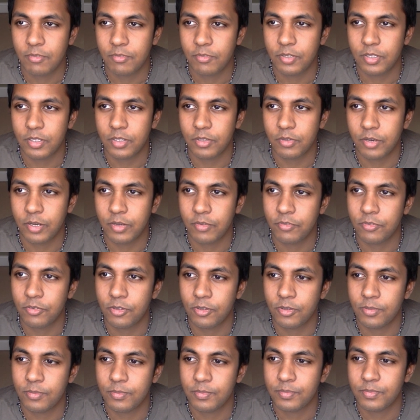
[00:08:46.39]
feeling
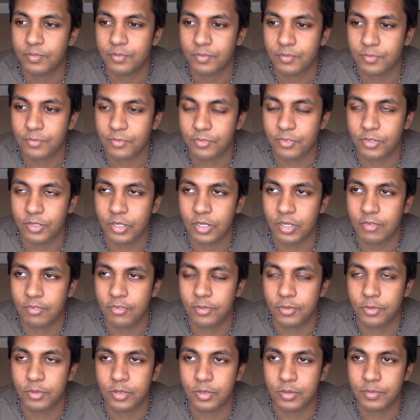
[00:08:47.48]
grateful for
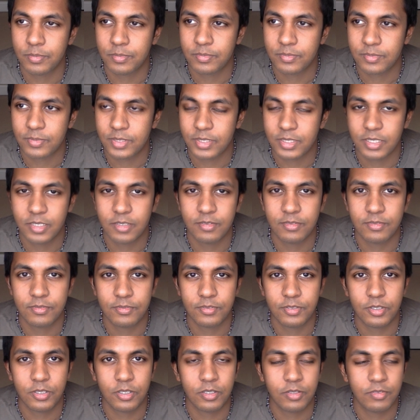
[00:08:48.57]
everyone and
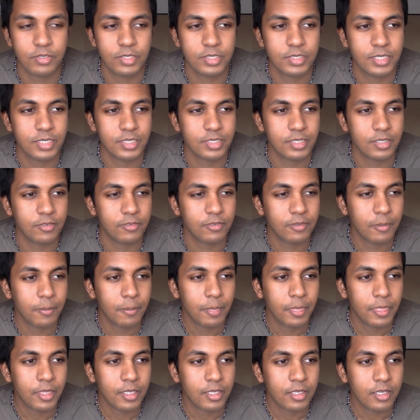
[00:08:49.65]
for all the things. I've
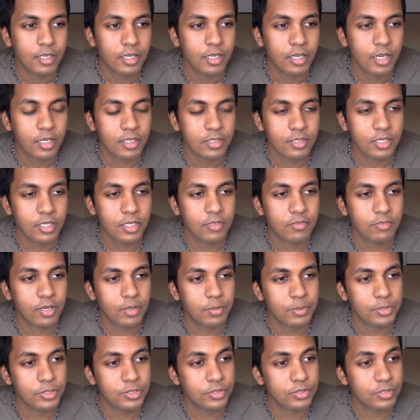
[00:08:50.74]
had a lot of
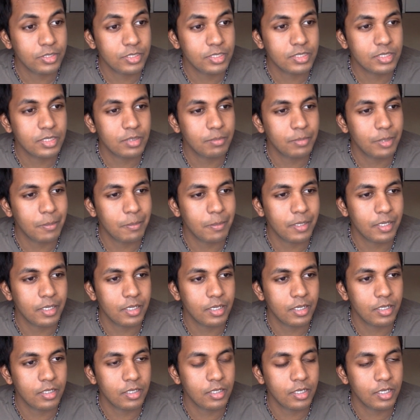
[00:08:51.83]
opportunities come up, and
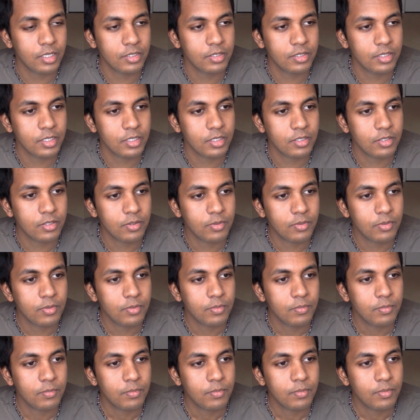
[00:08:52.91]
I think,
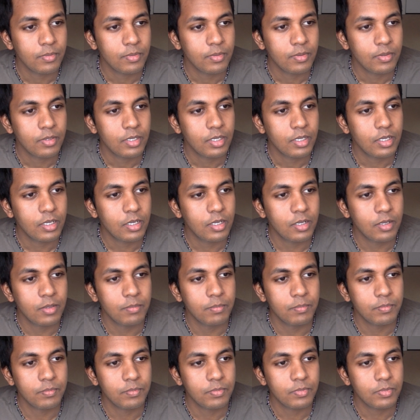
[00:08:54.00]

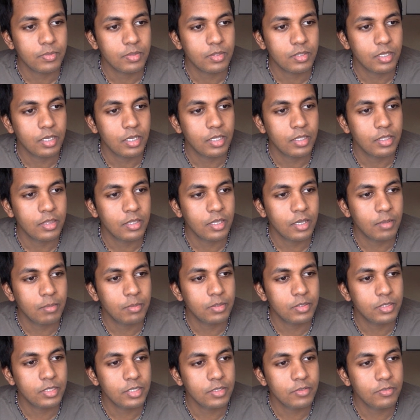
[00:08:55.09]
I
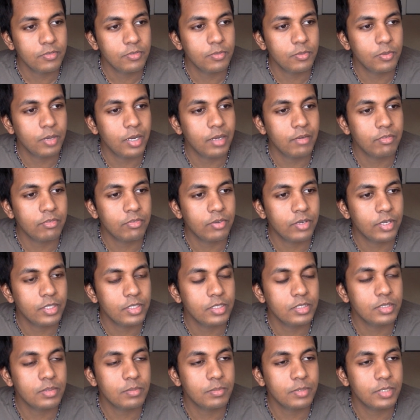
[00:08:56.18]
believe, well, I've
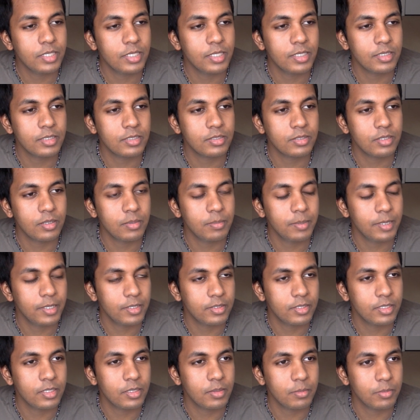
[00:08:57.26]
read some things
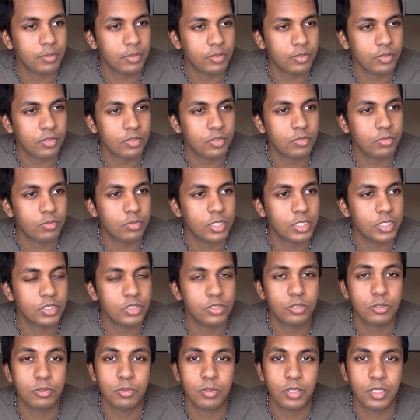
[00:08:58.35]
about the number 3,
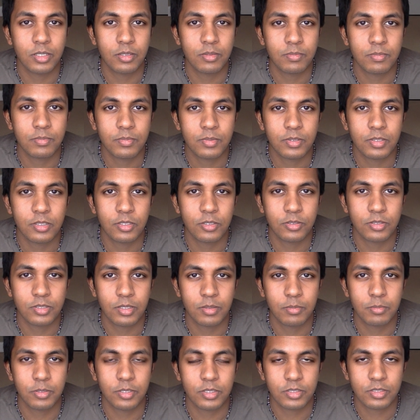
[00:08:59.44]
2, 1, those
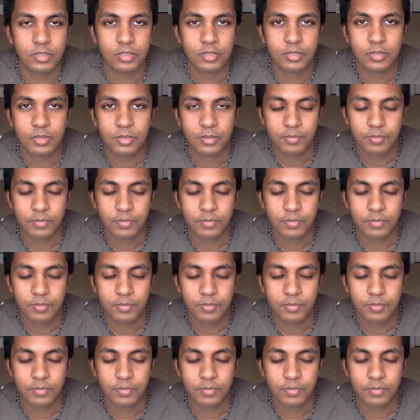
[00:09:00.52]
numbers.